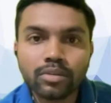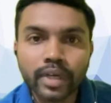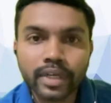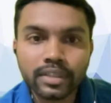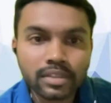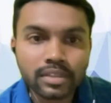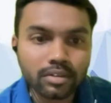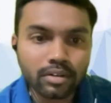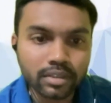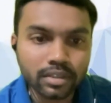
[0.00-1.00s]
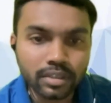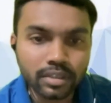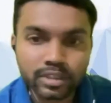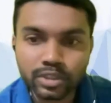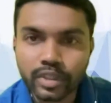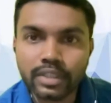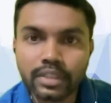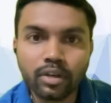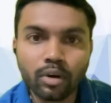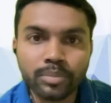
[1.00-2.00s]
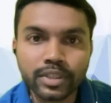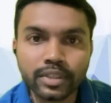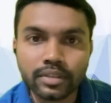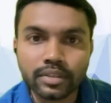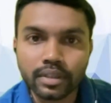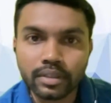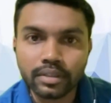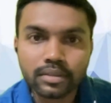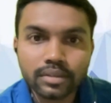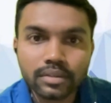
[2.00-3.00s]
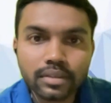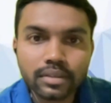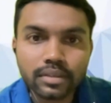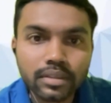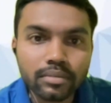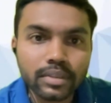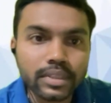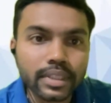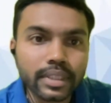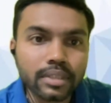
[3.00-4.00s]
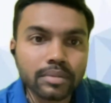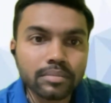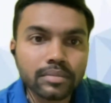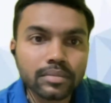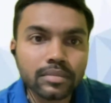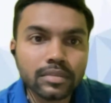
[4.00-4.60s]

know why this is not showing the option. One second, ma'am.